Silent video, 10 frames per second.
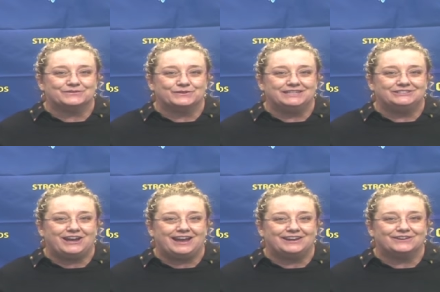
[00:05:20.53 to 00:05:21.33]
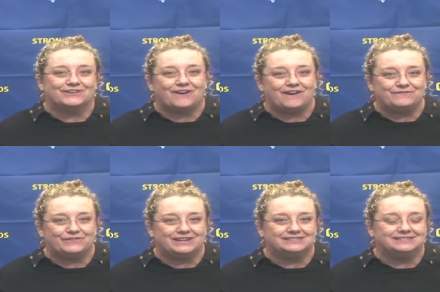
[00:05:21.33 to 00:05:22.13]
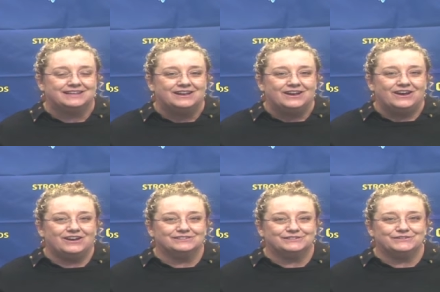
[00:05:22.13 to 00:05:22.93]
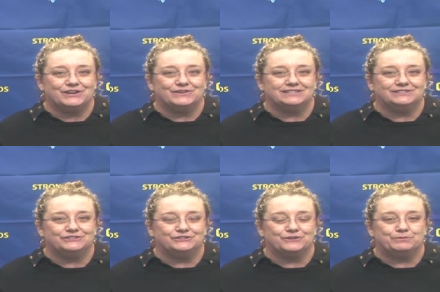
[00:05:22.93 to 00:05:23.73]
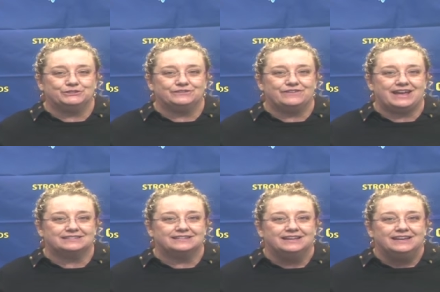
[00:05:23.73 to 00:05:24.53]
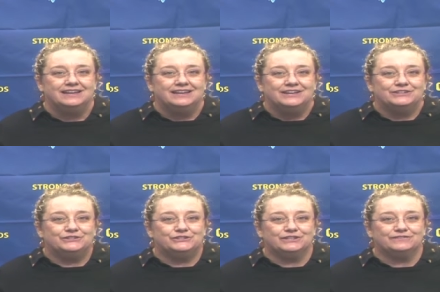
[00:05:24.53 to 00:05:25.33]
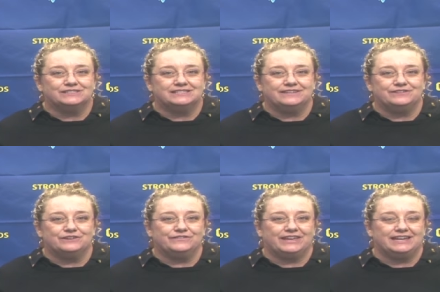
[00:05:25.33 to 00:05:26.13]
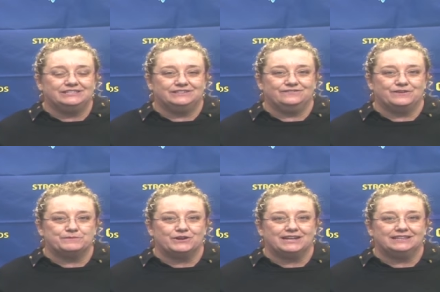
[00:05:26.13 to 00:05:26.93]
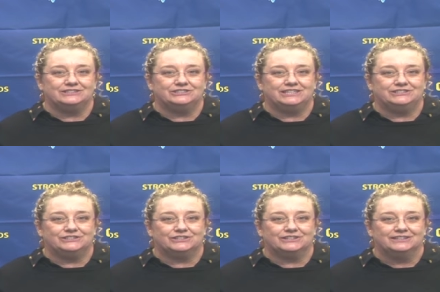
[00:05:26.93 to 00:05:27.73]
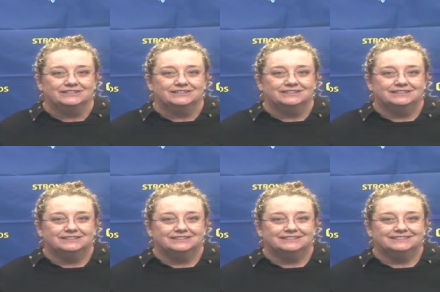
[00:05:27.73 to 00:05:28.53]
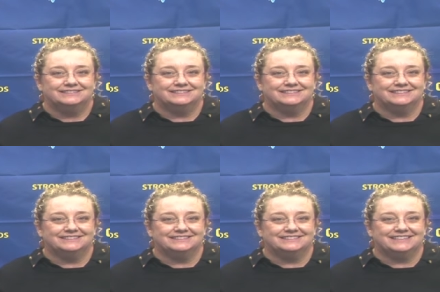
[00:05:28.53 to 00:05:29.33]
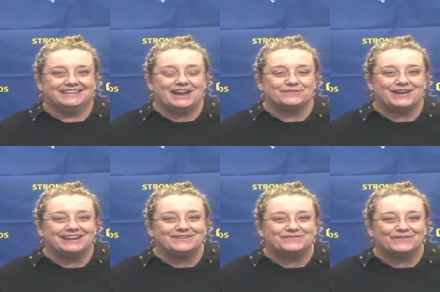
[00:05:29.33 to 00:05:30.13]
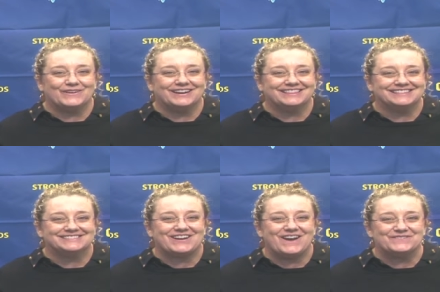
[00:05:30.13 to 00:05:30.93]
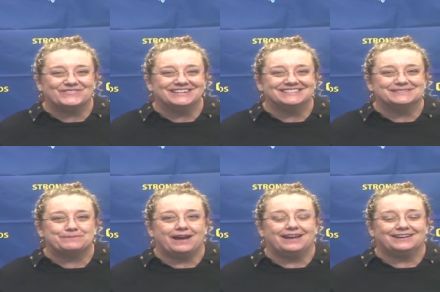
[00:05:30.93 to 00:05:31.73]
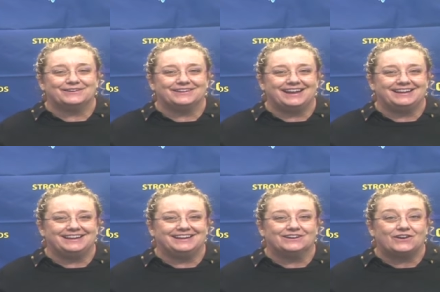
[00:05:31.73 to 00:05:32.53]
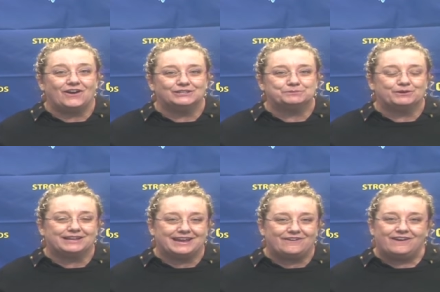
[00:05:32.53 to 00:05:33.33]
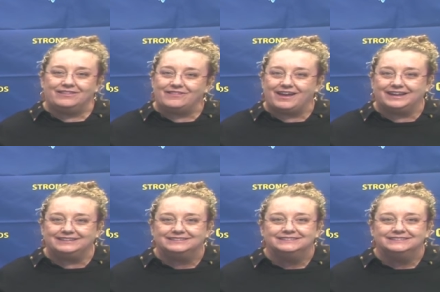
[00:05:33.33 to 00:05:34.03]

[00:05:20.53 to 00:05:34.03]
Reach Higher Conference, also known as the Junior Push event. You should have received notification from your English teacher to get ready for this conference by creating a College Board account online.